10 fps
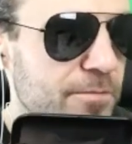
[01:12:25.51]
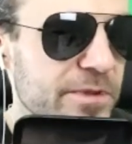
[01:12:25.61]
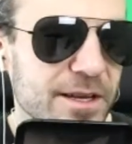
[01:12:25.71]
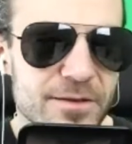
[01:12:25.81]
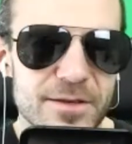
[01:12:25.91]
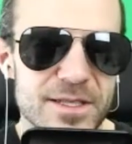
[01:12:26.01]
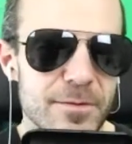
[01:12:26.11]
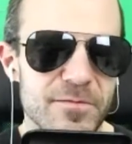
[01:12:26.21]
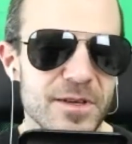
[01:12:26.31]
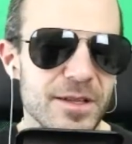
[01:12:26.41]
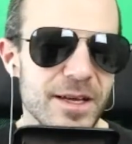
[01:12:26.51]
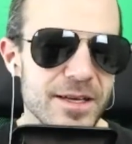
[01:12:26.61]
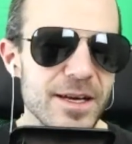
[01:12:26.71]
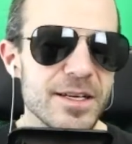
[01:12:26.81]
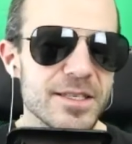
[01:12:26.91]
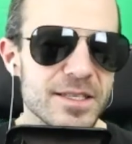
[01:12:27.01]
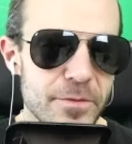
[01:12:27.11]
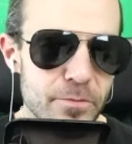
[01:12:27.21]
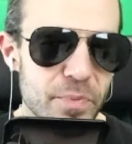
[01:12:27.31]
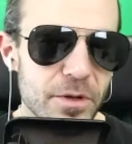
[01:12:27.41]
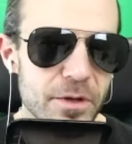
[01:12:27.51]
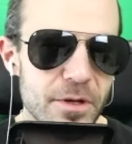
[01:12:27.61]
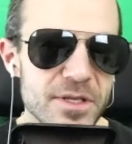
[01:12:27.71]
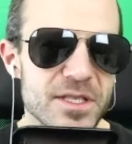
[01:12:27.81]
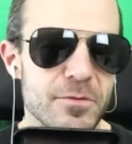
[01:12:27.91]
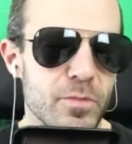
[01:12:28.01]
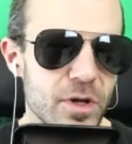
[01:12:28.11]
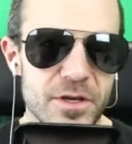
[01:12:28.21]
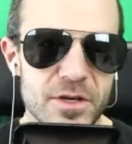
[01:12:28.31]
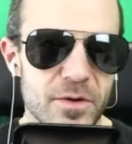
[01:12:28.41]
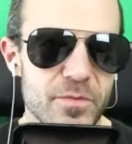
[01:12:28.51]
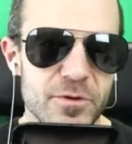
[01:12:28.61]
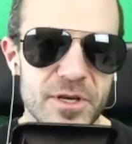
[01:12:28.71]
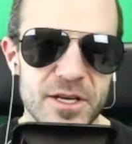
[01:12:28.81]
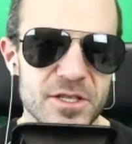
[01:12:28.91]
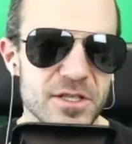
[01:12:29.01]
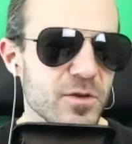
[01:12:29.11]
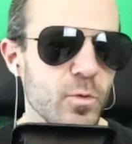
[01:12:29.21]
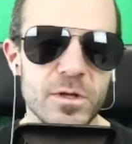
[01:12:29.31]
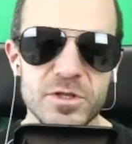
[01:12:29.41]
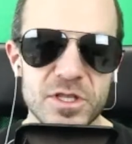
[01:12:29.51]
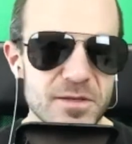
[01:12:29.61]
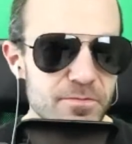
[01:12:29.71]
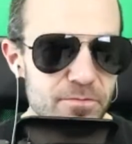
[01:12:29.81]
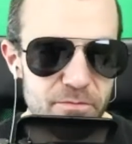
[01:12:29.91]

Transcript: that something like simple symbolic computations will just